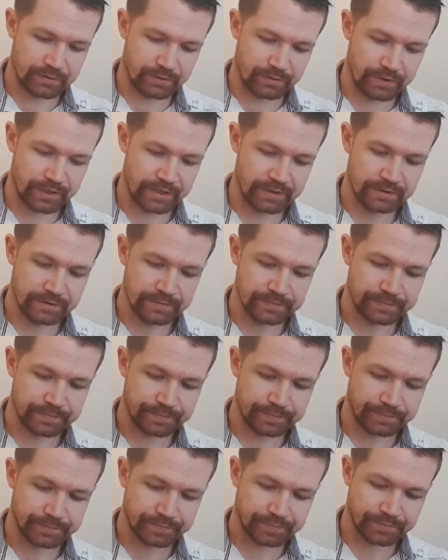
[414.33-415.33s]
Then
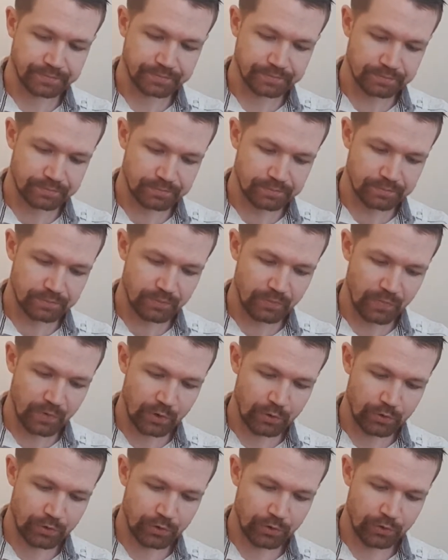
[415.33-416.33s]

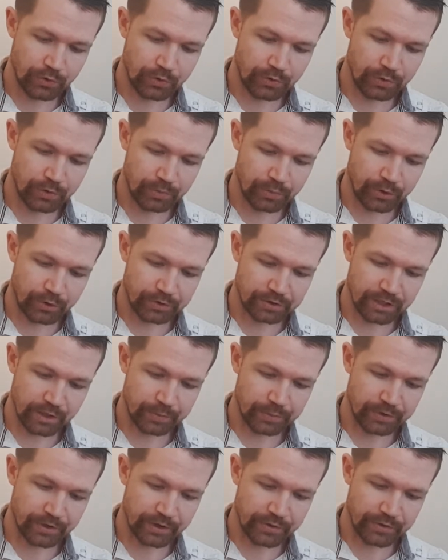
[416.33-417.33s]
you pour it
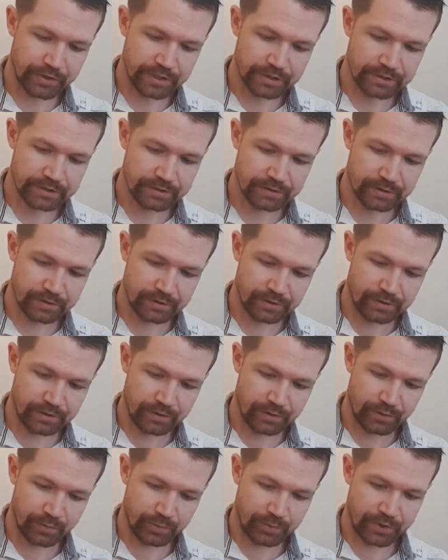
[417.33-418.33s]
up like this,
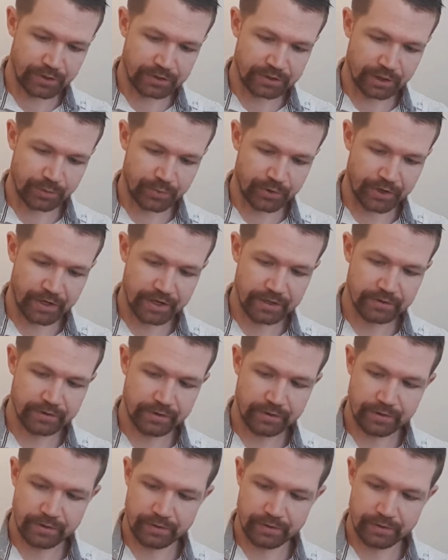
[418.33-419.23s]
built up ahead.